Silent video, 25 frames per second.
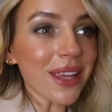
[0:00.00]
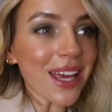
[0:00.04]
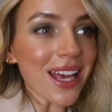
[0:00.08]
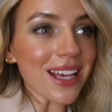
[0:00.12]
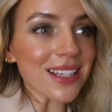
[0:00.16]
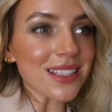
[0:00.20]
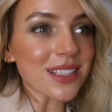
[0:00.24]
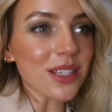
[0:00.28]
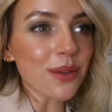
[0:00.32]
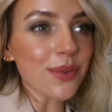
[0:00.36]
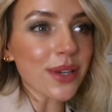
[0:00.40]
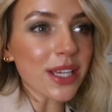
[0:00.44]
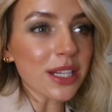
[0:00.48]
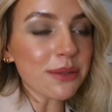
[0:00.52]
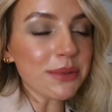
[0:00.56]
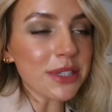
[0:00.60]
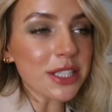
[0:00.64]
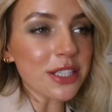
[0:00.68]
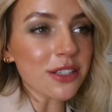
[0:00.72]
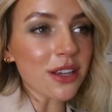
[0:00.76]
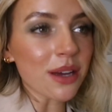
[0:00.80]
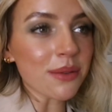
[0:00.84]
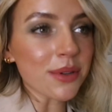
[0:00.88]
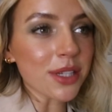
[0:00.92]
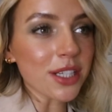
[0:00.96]
But yeah, so
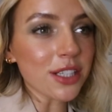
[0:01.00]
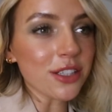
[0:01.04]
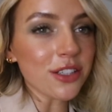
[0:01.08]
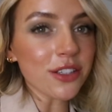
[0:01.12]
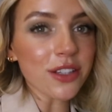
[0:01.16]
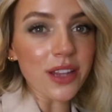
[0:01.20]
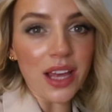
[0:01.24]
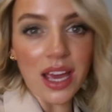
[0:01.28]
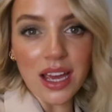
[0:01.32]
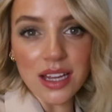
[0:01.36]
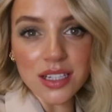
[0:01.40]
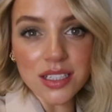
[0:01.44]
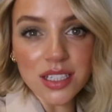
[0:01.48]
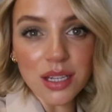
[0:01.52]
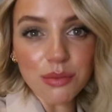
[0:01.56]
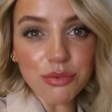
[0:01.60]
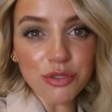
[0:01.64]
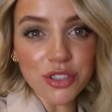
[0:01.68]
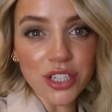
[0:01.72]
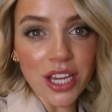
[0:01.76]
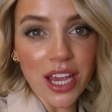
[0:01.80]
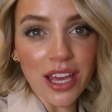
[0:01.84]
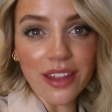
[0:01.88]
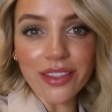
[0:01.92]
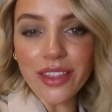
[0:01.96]
I'm gonna do that, double
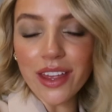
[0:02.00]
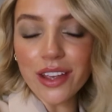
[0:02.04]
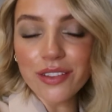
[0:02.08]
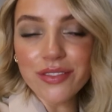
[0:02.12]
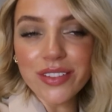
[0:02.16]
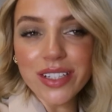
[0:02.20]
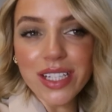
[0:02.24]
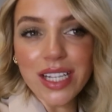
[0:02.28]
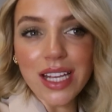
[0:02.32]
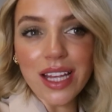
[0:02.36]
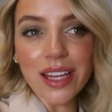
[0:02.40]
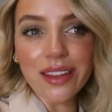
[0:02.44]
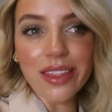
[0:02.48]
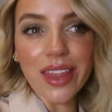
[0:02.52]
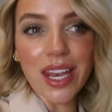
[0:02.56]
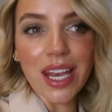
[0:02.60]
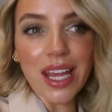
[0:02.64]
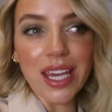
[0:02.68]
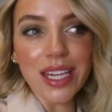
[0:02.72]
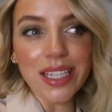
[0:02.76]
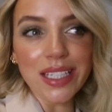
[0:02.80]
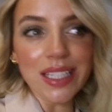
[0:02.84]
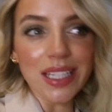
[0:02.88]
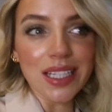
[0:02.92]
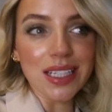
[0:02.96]
check that I really like the
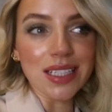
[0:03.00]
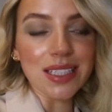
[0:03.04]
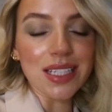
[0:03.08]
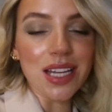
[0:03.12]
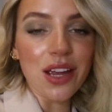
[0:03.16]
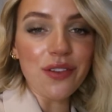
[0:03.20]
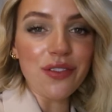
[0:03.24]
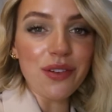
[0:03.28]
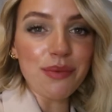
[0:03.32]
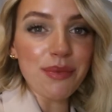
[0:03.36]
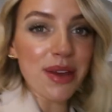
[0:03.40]
lighting and stuff,